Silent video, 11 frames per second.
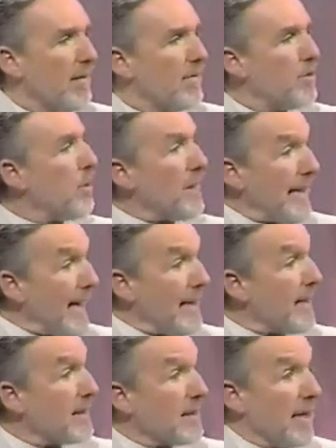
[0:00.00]
Do you get
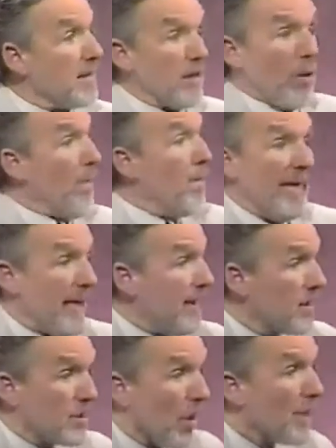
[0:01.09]
it that there are many
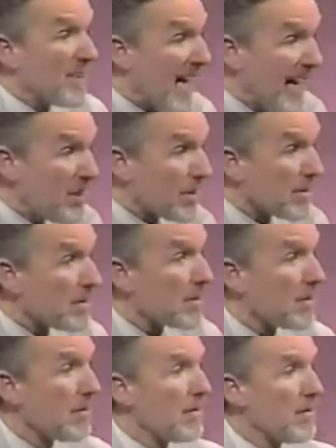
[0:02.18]
interpretations?
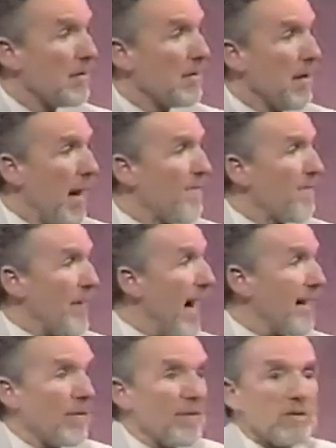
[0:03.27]
Alfred
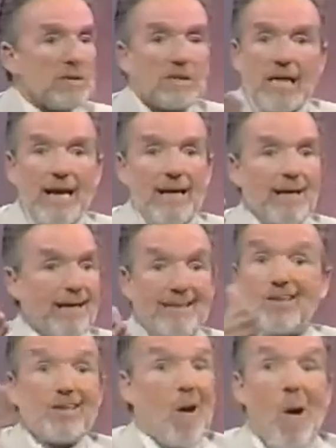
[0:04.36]
Adler used to say, it
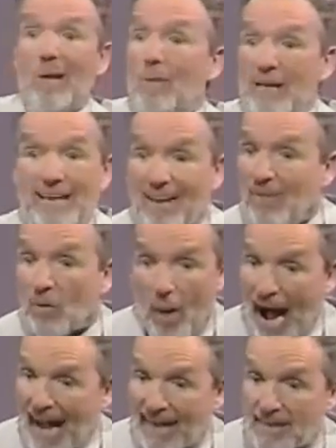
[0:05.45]
could all be
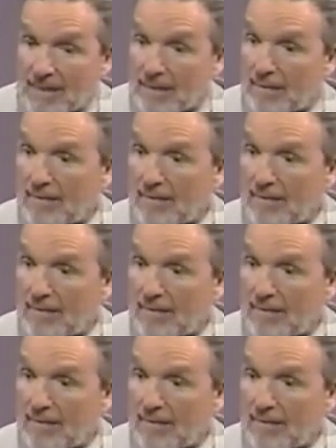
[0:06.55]
otherwise.